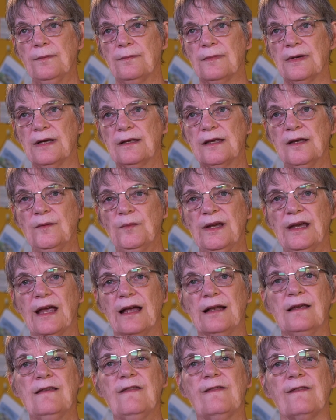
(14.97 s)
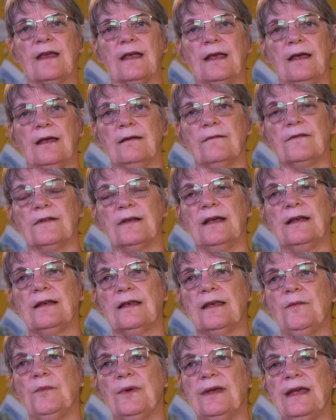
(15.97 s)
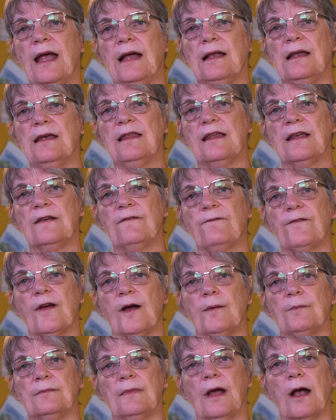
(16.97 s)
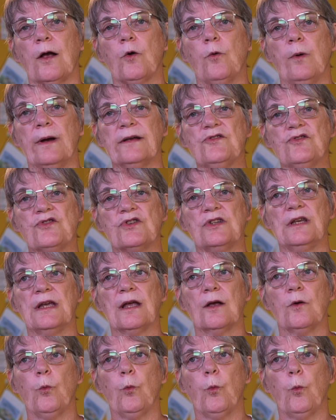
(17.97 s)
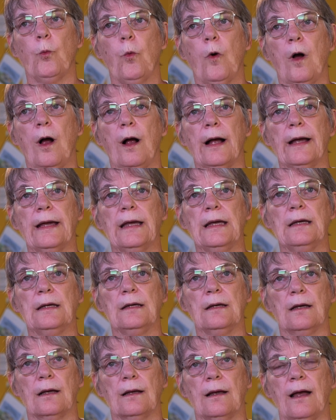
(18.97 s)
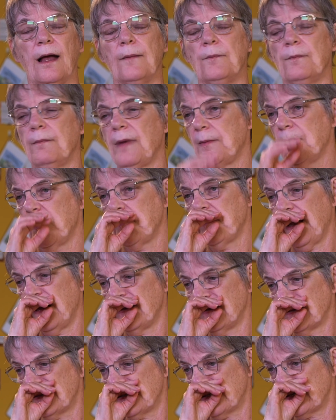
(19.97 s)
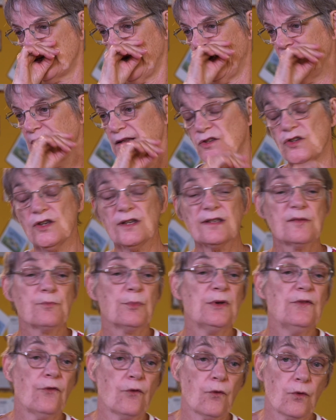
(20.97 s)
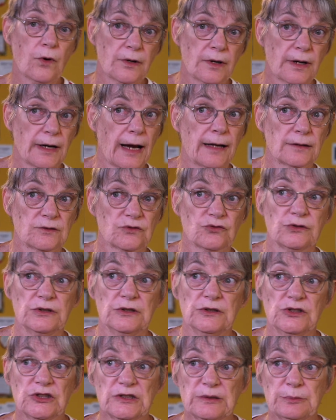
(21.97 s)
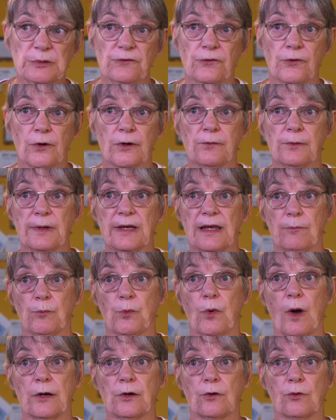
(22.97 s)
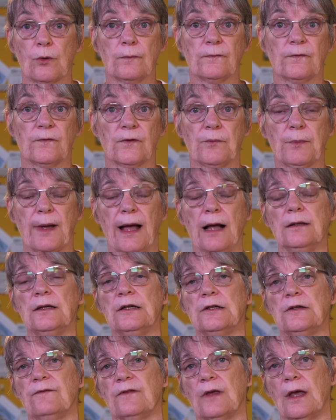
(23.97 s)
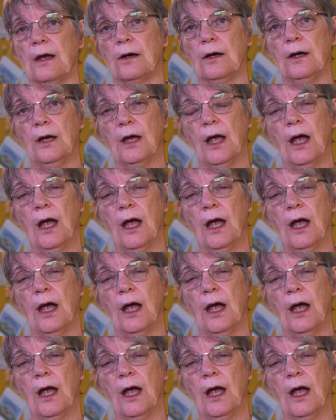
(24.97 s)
It can be anything. It can be anything from questioning why my mom had to stay just before we brought her home for palliative care.